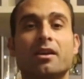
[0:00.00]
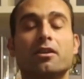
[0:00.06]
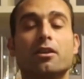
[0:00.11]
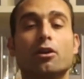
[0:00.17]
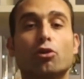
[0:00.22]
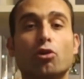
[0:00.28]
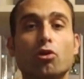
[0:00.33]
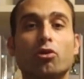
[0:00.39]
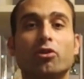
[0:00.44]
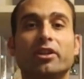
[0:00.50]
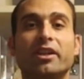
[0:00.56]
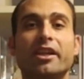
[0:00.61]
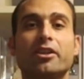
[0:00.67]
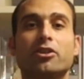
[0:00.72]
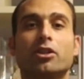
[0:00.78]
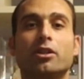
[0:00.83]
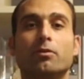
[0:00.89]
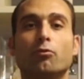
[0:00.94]
The
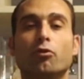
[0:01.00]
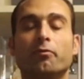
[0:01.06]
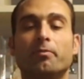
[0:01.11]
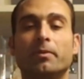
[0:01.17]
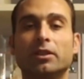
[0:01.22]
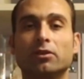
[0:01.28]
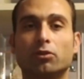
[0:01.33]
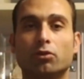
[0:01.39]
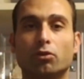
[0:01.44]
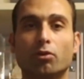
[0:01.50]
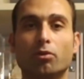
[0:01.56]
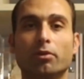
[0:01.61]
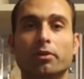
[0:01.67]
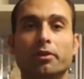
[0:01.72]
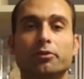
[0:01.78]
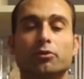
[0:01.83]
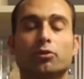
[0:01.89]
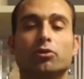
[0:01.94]
co-creation movement
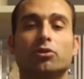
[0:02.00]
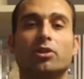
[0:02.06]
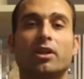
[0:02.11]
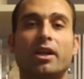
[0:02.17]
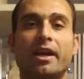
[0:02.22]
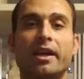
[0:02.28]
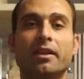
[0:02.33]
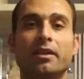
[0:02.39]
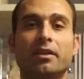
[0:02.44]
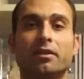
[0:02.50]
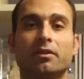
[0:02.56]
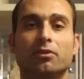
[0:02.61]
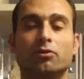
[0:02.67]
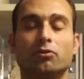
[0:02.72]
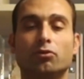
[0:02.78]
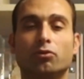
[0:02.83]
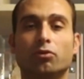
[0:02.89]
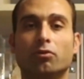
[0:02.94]
role to try
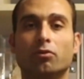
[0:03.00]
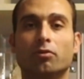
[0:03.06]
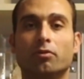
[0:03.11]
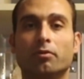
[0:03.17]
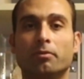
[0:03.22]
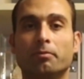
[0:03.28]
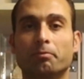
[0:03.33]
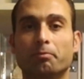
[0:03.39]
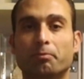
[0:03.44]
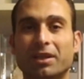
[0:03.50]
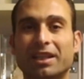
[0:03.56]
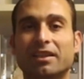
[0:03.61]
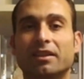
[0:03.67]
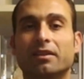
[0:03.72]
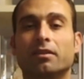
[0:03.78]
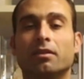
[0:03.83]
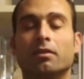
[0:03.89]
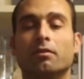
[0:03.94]
to
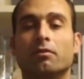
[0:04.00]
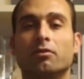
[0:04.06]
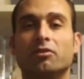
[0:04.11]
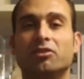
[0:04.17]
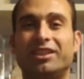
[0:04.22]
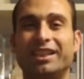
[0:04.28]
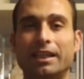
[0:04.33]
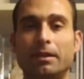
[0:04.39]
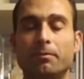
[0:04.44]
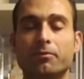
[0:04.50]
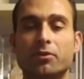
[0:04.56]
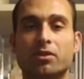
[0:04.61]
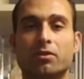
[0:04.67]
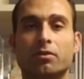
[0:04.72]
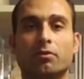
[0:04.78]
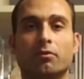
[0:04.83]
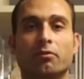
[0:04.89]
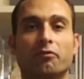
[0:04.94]
build
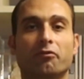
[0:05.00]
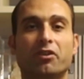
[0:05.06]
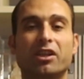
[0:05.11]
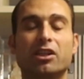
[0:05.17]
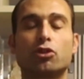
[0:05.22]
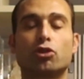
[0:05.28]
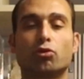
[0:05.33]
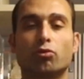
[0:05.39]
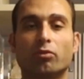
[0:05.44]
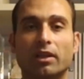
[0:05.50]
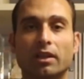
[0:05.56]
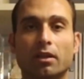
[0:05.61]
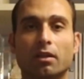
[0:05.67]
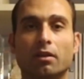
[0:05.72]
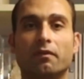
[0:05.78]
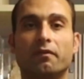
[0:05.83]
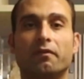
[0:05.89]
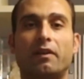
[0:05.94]
teams, virtual
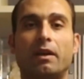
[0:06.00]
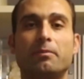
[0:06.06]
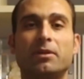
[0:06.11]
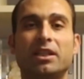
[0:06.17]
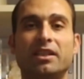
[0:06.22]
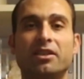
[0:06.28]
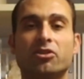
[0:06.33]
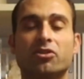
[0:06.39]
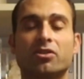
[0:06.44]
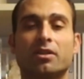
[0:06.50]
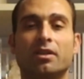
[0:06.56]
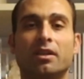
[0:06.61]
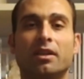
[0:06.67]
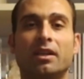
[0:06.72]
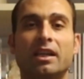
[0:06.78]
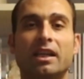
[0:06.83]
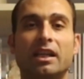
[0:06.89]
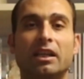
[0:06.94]
families,
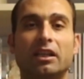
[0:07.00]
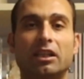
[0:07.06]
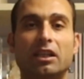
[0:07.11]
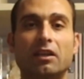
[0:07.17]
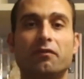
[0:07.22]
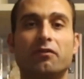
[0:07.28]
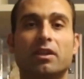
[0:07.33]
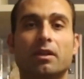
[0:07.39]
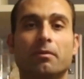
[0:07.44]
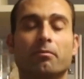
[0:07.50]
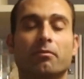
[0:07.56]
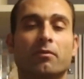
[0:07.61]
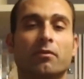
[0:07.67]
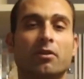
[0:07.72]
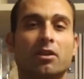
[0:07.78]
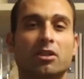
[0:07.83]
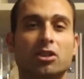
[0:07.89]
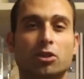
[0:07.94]
give them
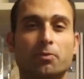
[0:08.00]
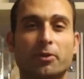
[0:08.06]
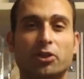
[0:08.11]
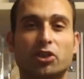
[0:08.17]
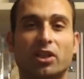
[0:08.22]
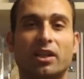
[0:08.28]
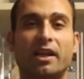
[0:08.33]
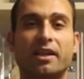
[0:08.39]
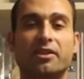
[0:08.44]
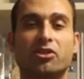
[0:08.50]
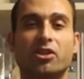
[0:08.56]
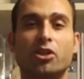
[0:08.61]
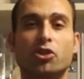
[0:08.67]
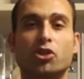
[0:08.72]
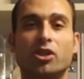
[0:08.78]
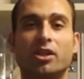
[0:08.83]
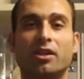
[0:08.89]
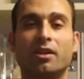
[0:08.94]

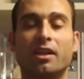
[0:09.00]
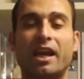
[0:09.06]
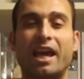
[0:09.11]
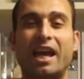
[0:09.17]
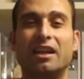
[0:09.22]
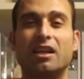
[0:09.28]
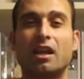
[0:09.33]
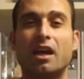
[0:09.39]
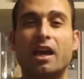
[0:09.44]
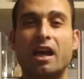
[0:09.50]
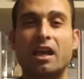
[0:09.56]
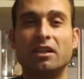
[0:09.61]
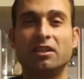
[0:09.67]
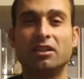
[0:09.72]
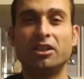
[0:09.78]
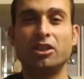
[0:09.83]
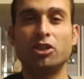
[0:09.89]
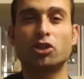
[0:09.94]
specialization and a
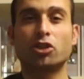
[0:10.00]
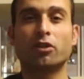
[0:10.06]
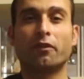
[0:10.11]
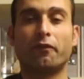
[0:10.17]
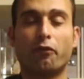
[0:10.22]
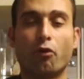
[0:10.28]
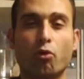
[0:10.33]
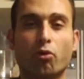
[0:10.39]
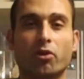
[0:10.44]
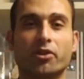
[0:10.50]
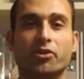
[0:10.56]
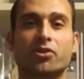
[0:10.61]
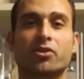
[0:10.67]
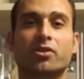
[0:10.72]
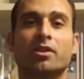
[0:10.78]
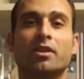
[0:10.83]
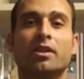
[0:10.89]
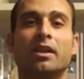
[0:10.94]
niche
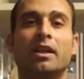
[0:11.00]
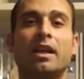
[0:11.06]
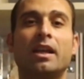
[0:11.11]
focus,